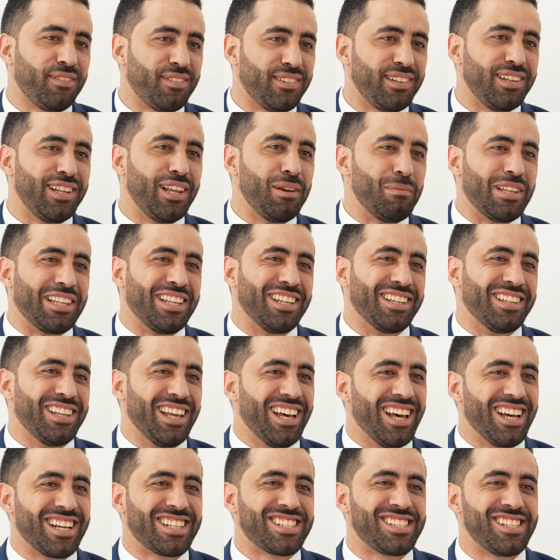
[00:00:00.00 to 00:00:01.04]
limited
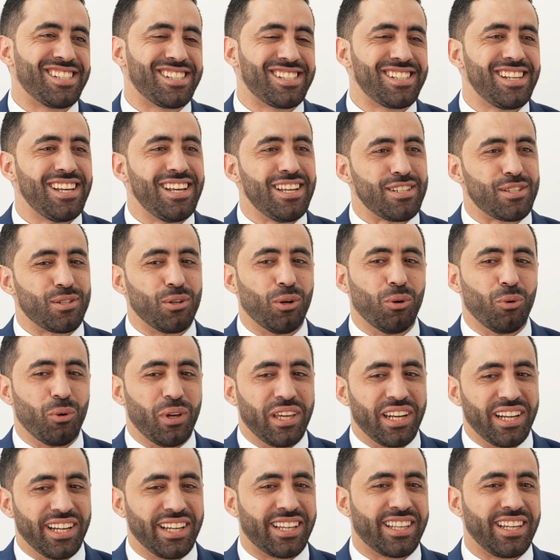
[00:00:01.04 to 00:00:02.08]
access. So
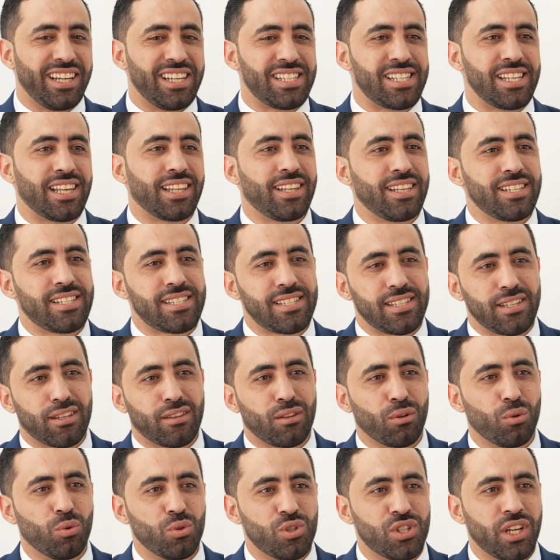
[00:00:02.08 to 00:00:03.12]
we're increasing this
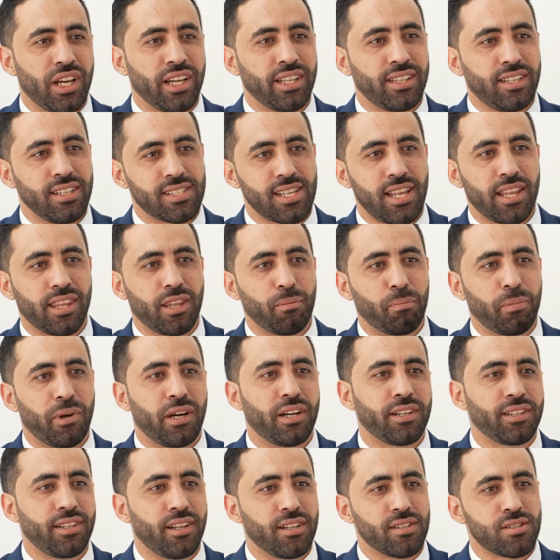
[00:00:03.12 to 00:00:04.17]
through GITEX and the
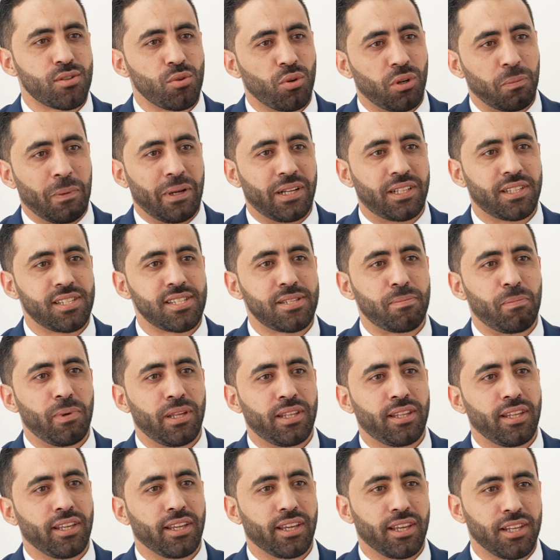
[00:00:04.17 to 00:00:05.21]
partners who are
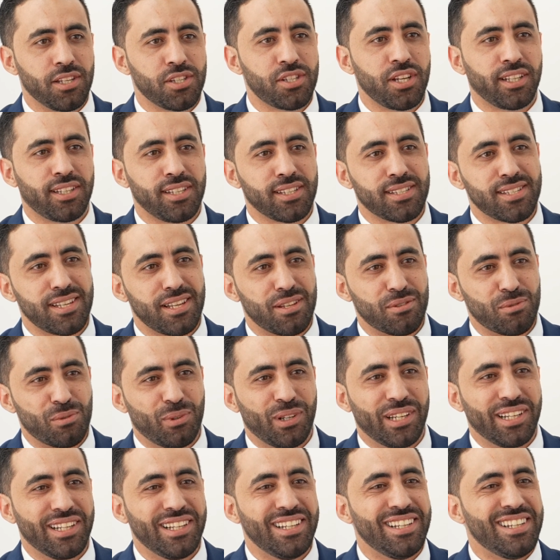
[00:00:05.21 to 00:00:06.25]
participating in GITEX as
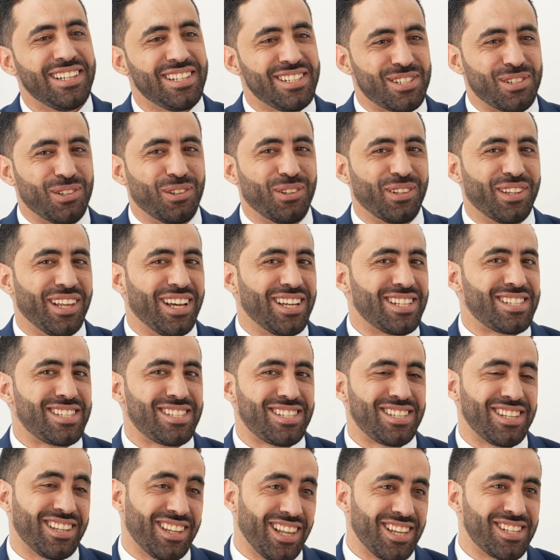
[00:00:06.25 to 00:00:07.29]
well. So
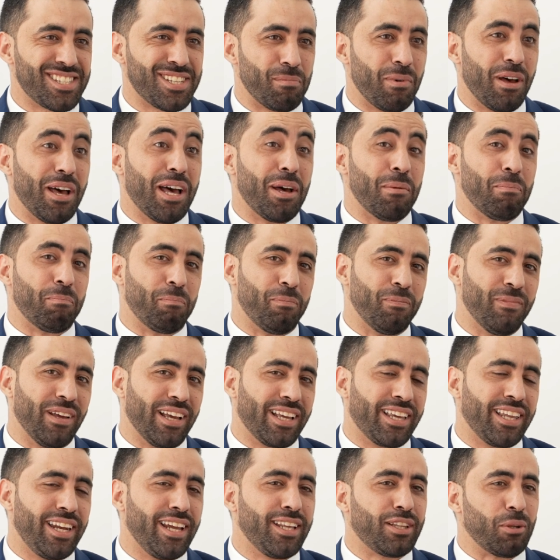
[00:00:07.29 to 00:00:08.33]
that's a
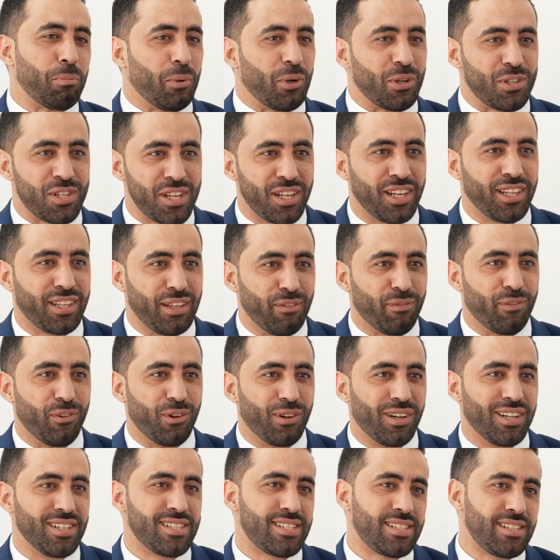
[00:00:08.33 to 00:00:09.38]
great opportunity for
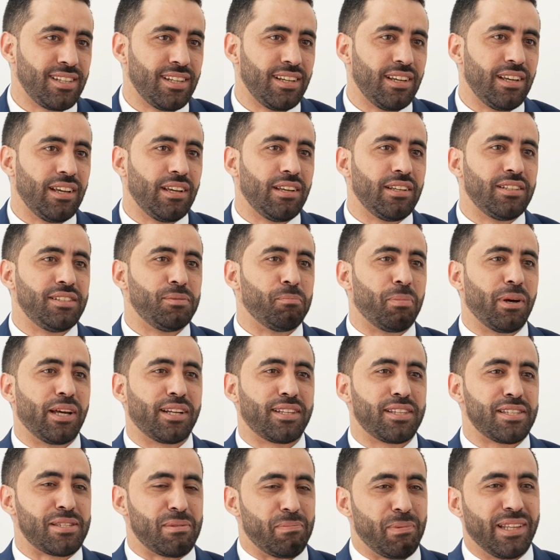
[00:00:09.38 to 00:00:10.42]
us
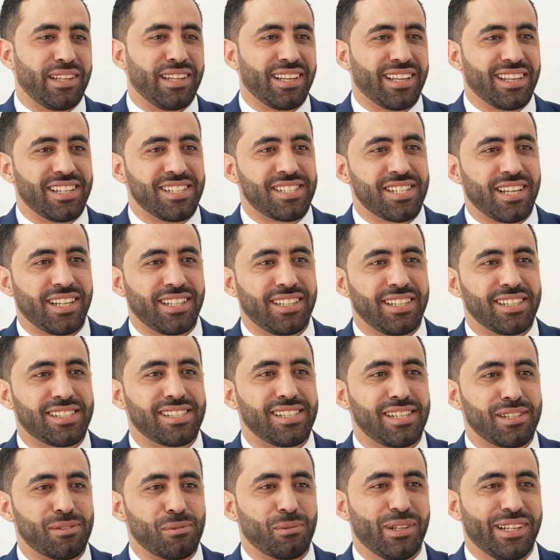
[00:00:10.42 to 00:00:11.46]
participating in GITEX
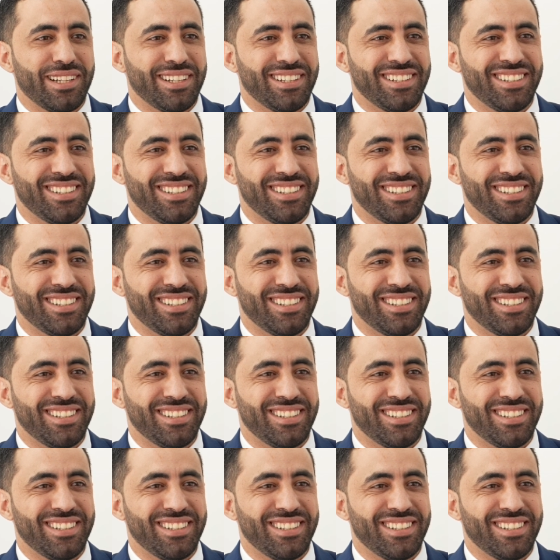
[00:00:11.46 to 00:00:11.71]
as well.